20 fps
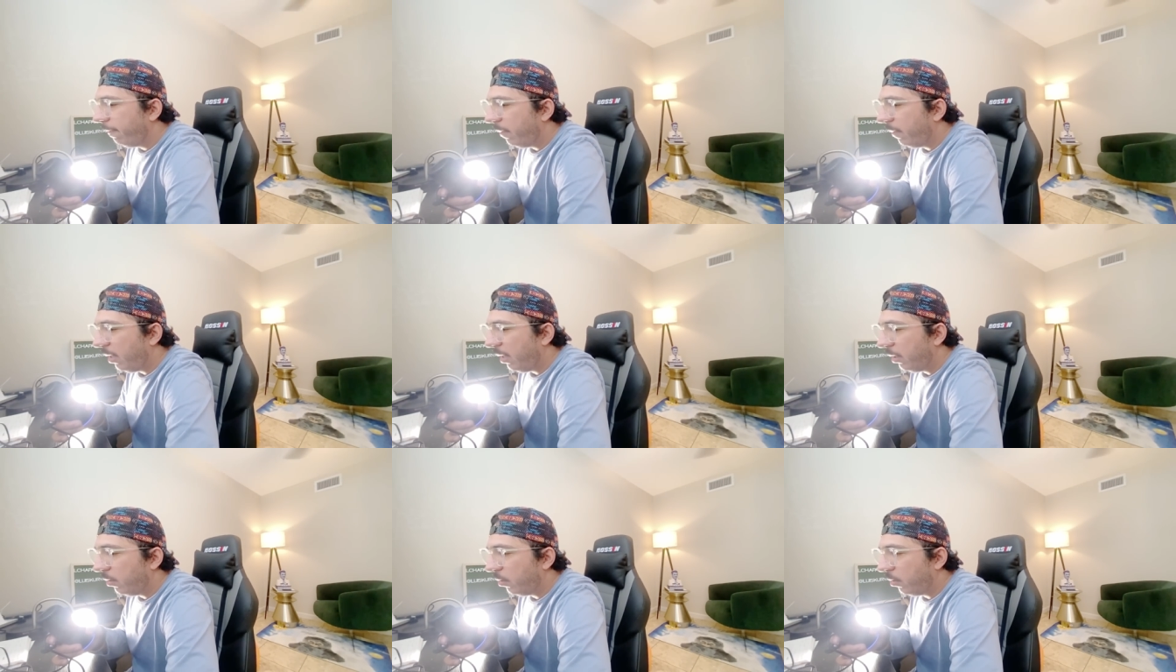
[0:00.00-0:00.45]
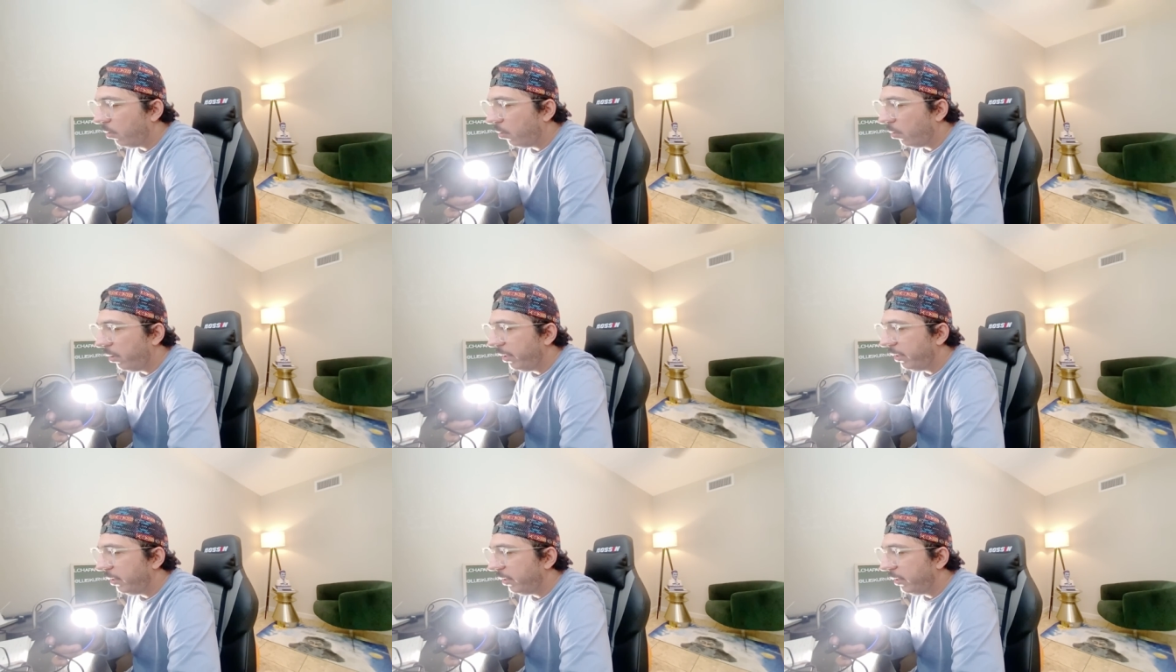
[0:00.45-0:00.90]

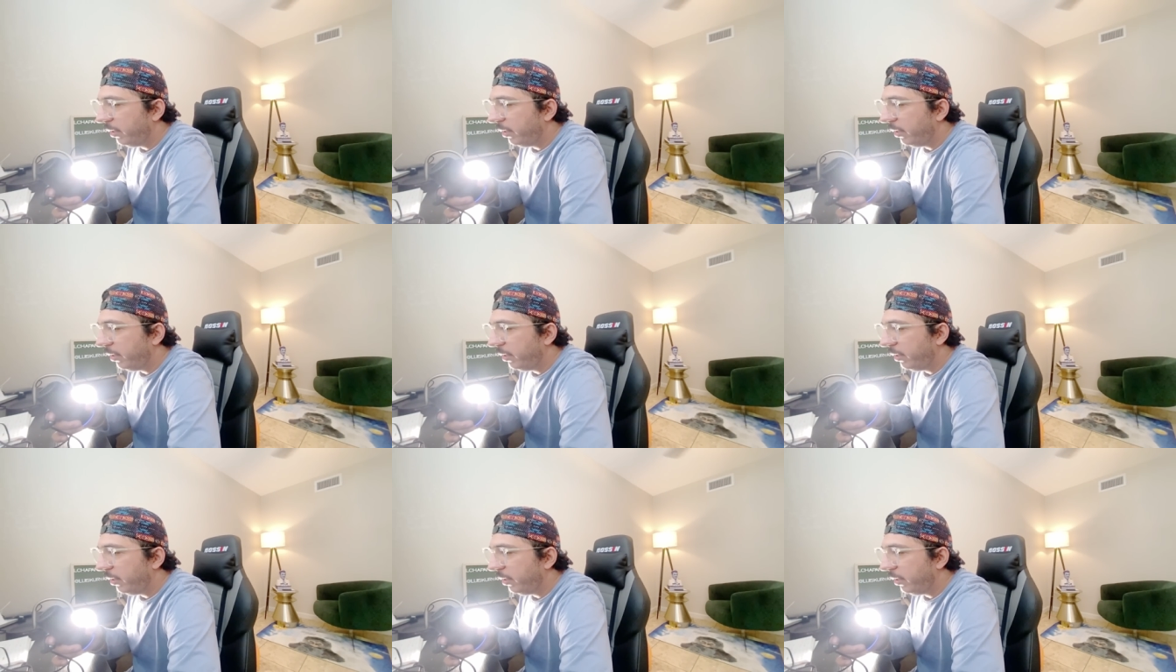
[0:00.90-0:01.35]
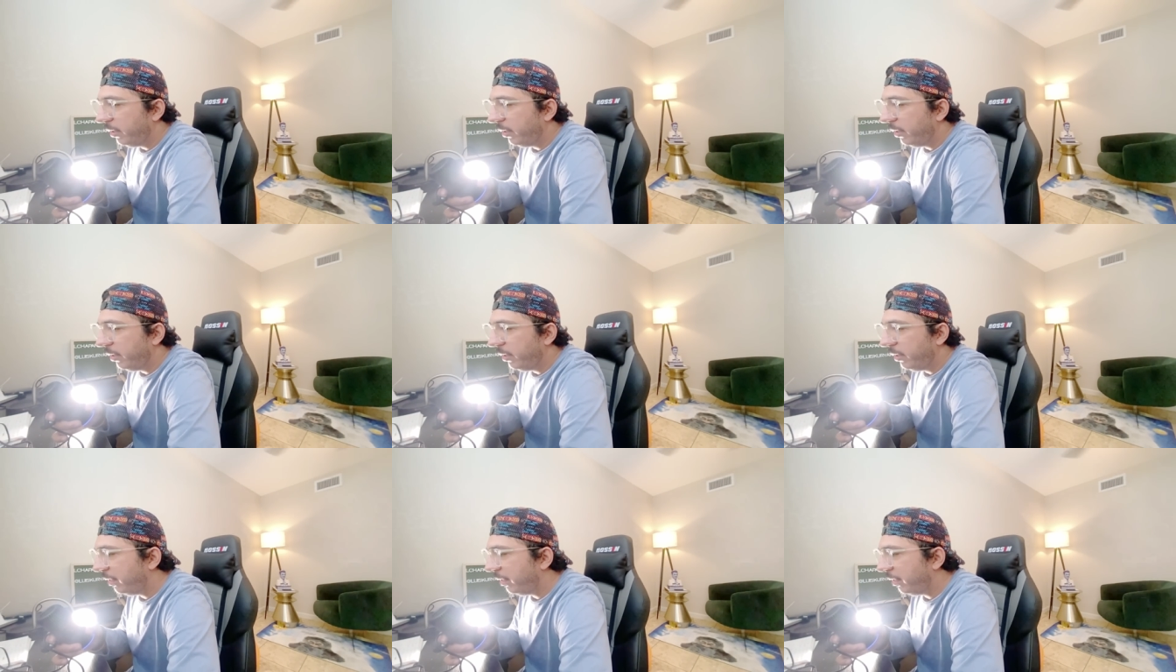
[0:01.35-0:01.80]
According to
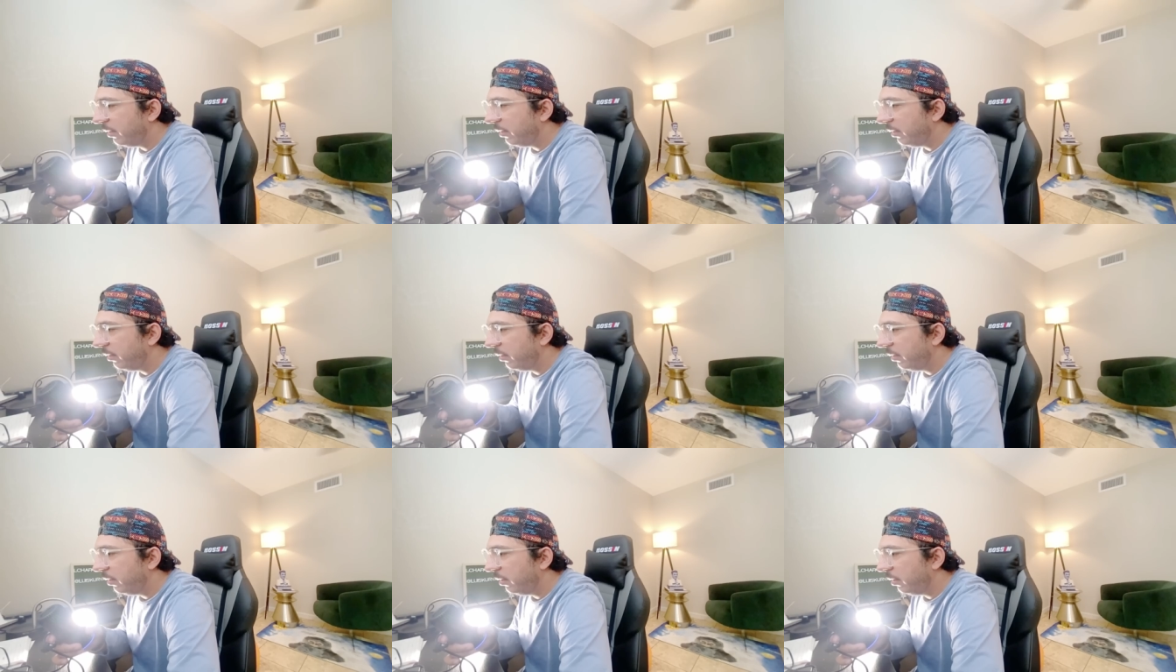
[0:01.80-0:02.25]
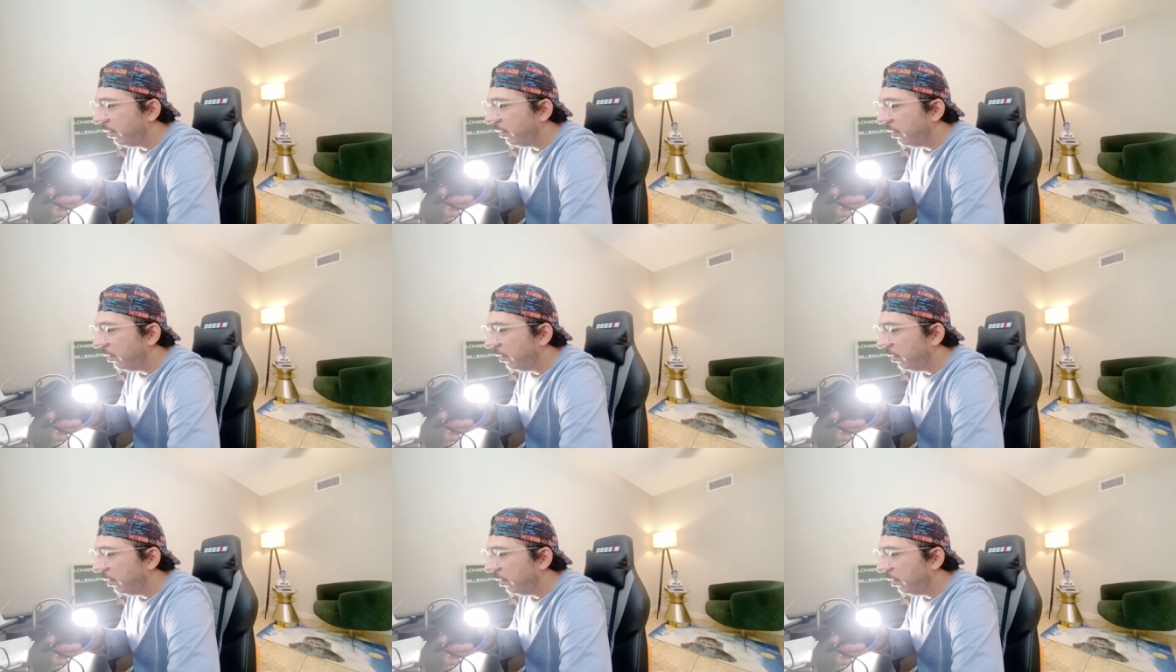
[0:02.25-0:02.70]
sources,
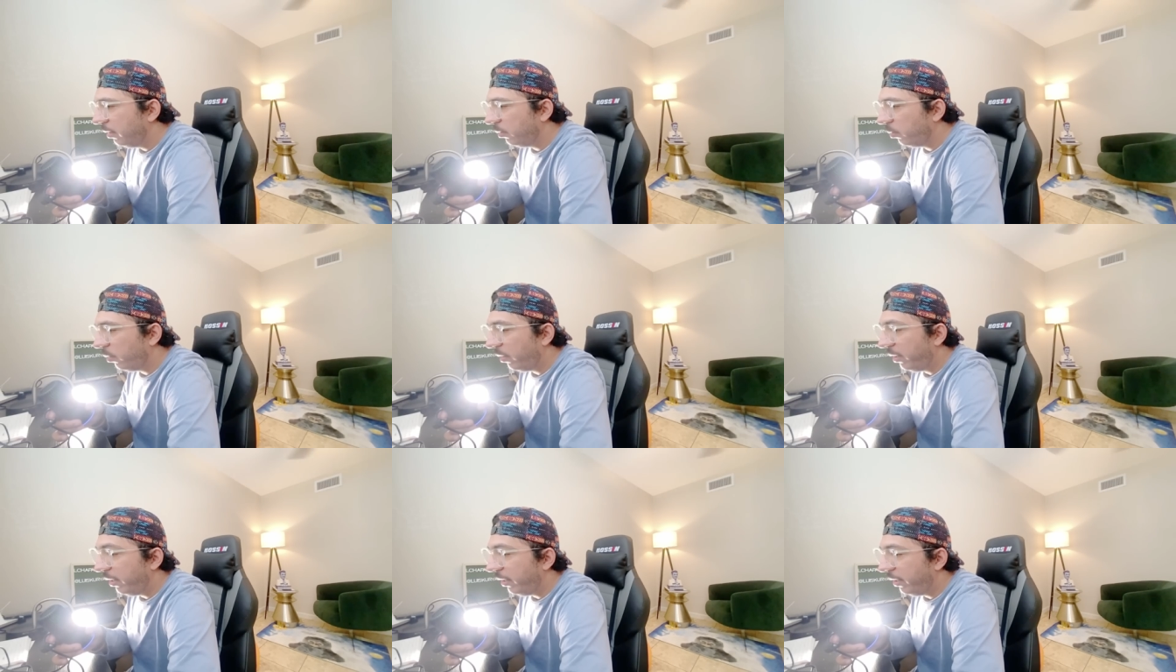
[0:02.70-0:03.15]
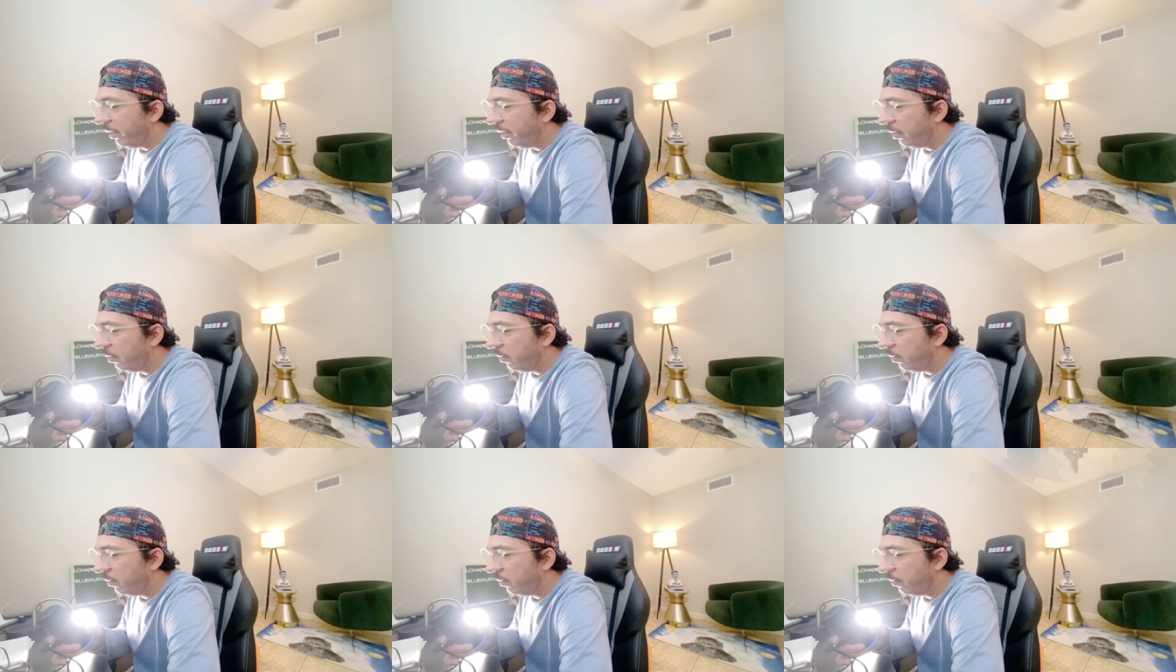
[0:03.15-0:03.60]
this is where he
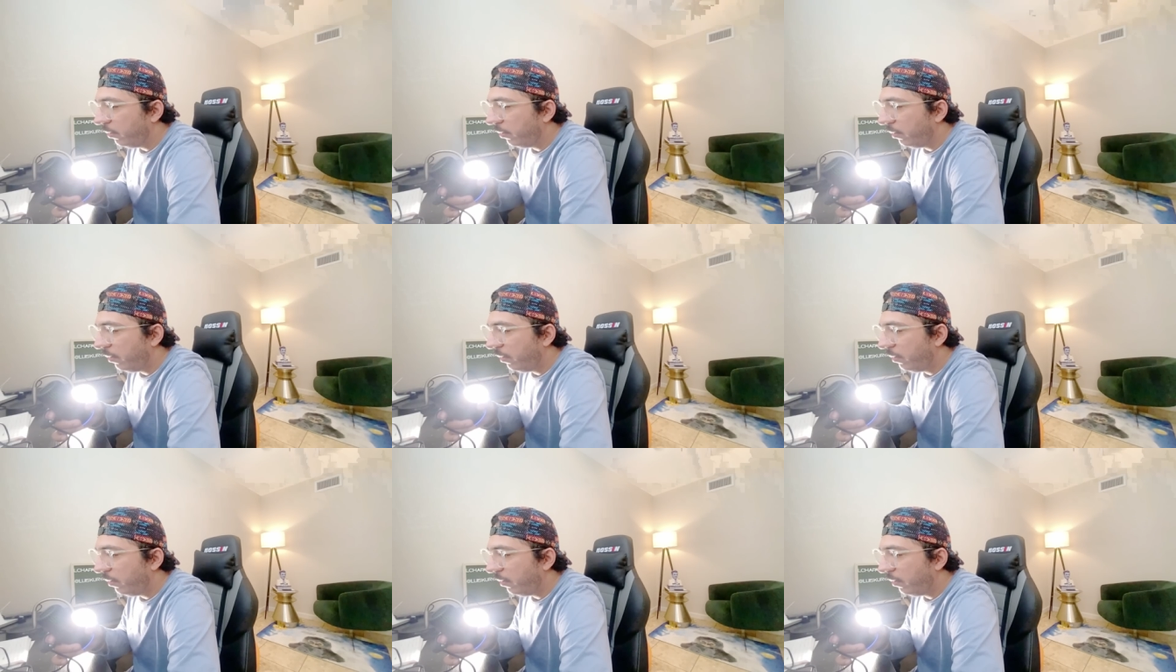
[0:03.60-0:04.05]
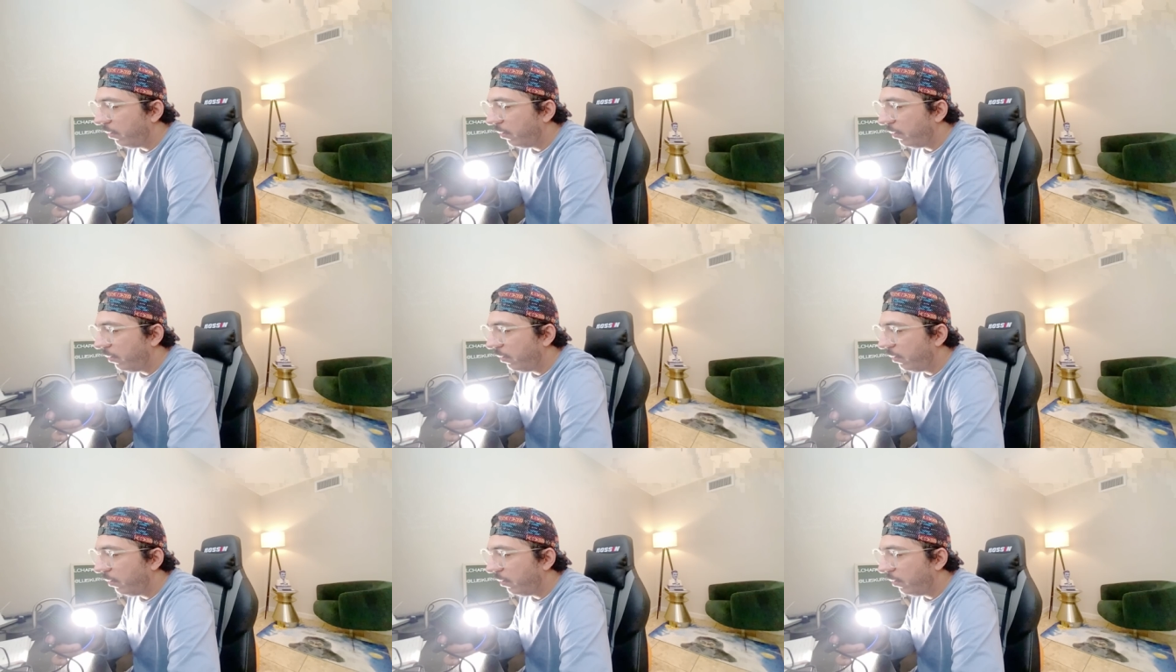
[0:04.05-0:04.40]
currently lives.